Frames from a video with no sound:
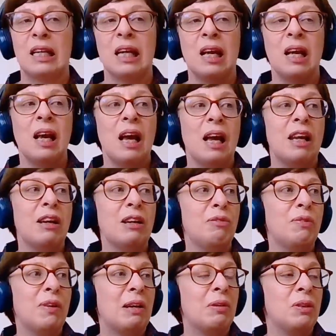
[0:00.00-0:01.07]
And I
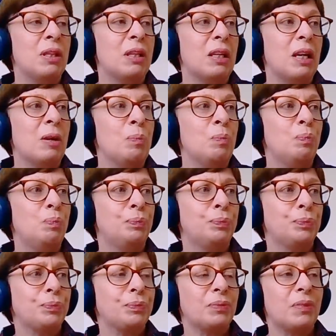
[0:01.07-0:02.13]
found that,
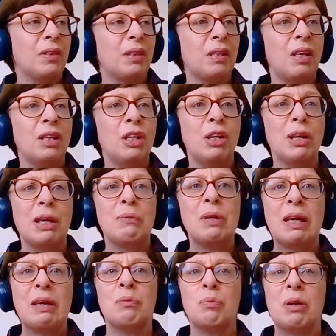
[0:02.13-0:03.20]
you
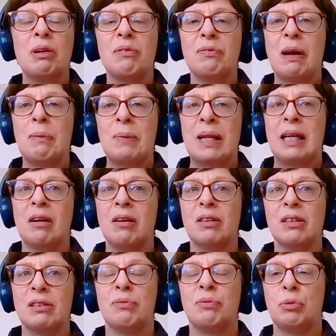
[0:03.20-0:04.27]
know, even where a family
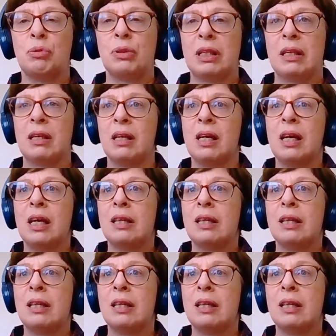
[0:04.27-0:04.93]
can't afford it